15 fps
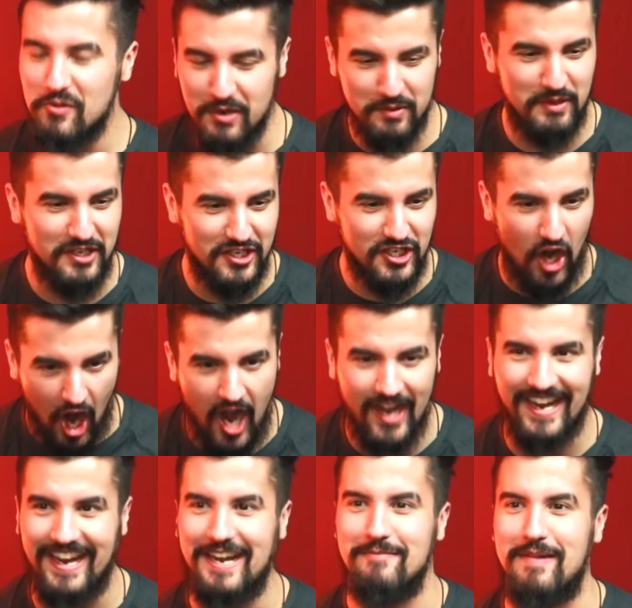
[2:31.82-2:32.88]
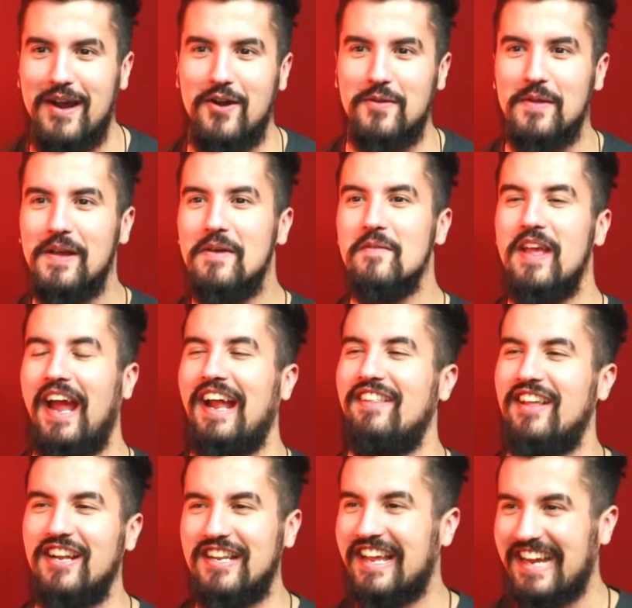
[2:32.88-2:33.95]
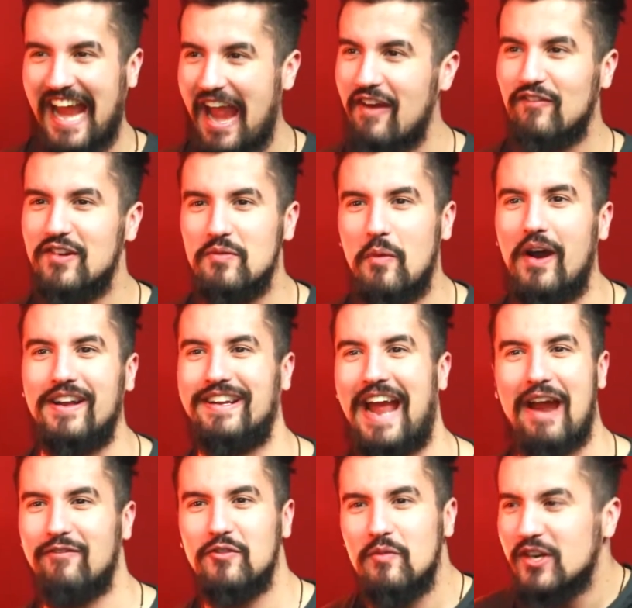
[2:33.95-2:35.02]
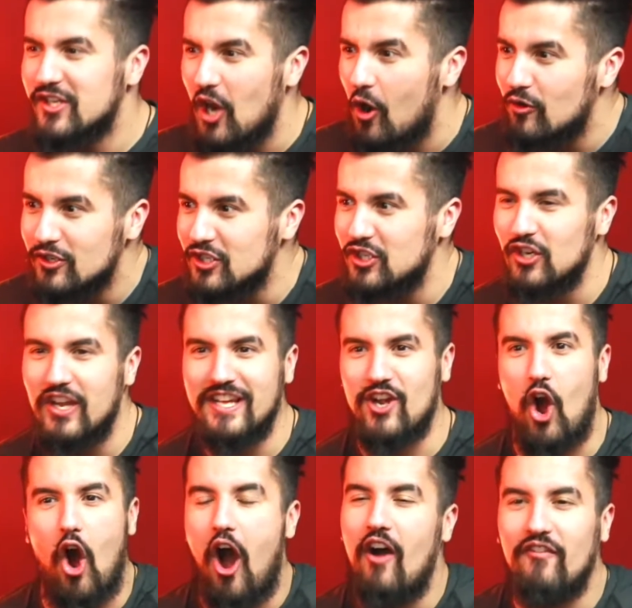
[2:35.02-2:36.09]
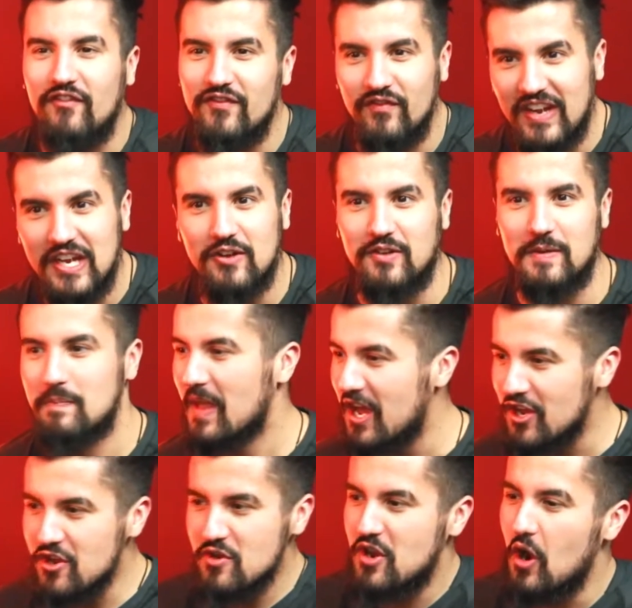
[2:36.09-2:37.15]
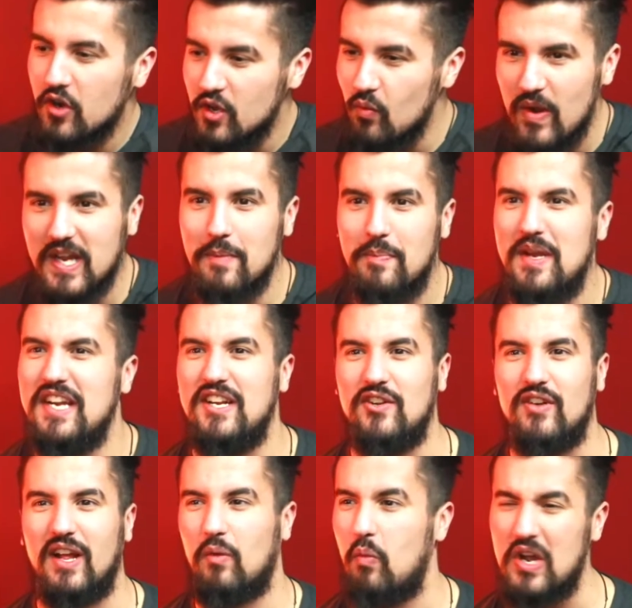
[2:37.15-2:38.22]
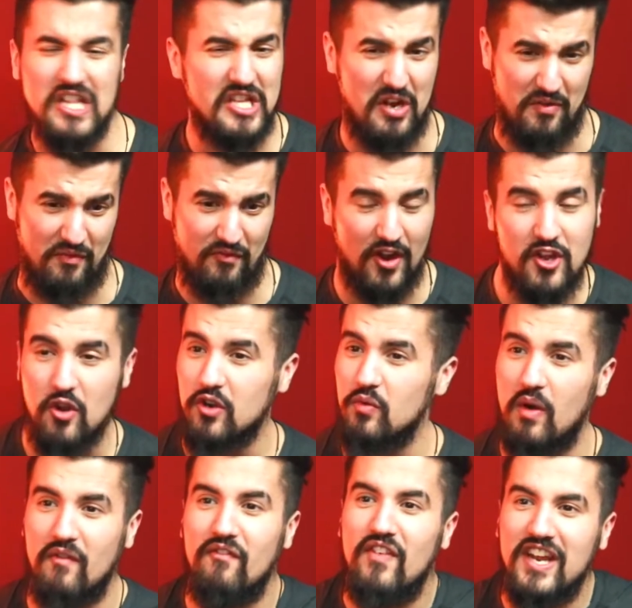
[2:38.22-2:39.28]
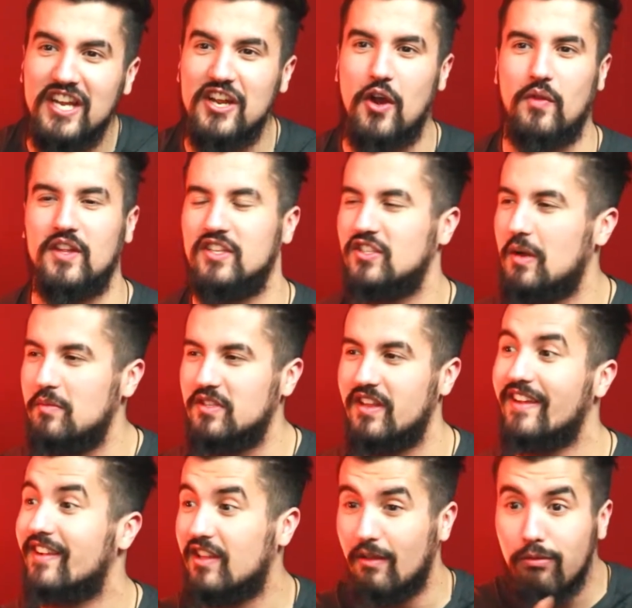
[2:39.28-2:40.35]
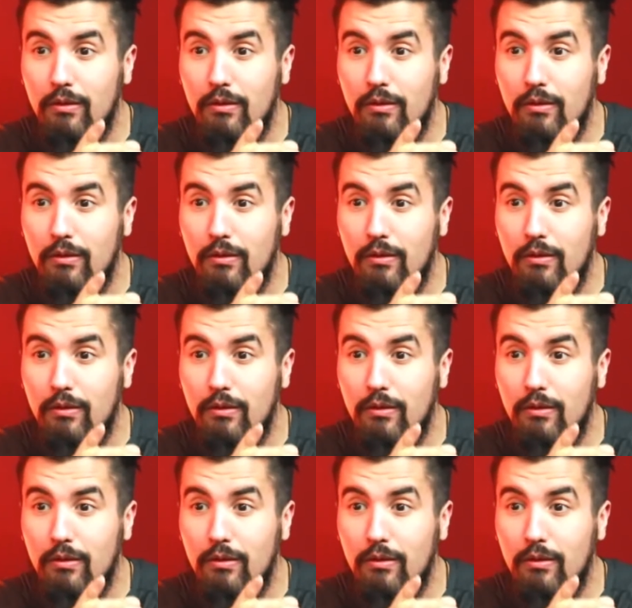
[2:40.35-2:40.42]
what are we talking about? And then like everyone, everyone goes to like off field. You go to Wikipedia and you're like, what the fuck? You go to a video that someone's like